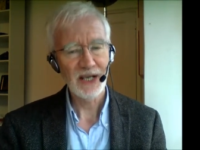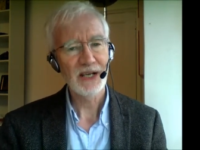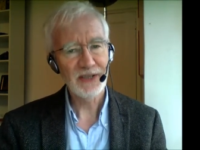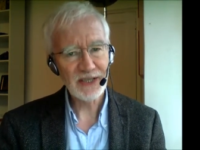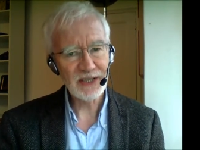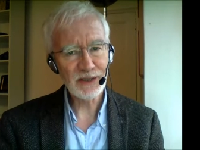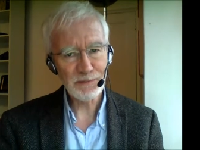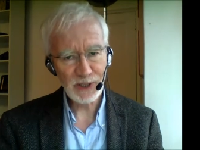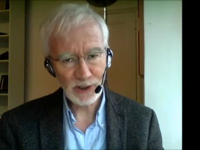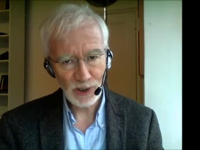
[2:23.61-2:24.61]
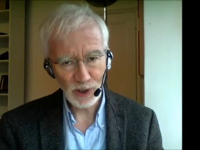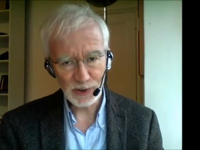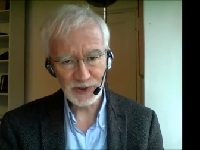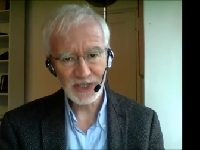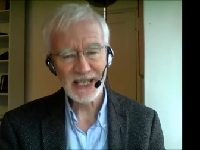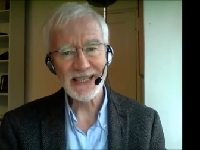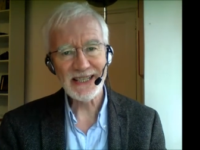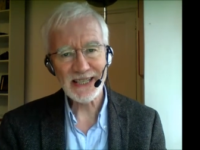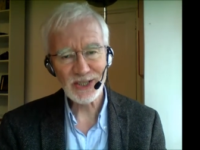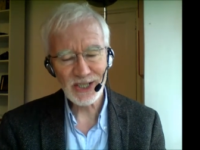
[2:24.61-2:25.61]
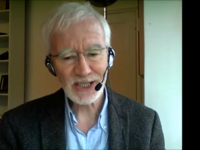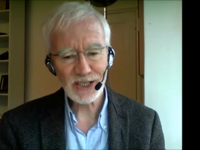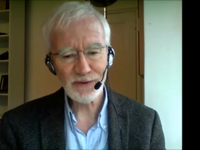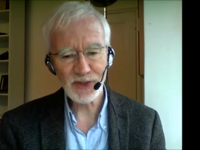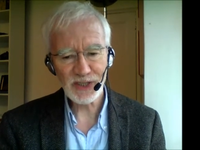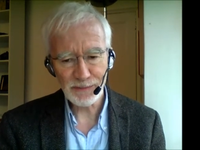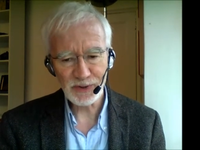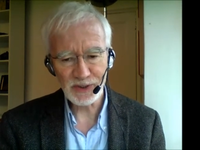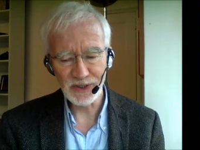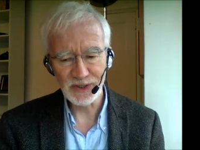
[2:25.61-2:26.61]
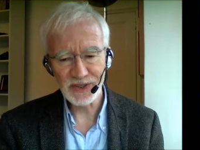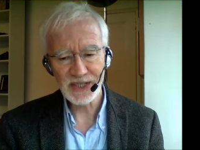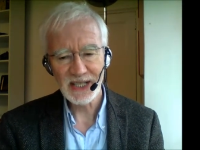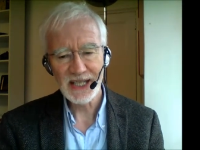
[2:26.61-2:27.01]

This is because the addictive substance,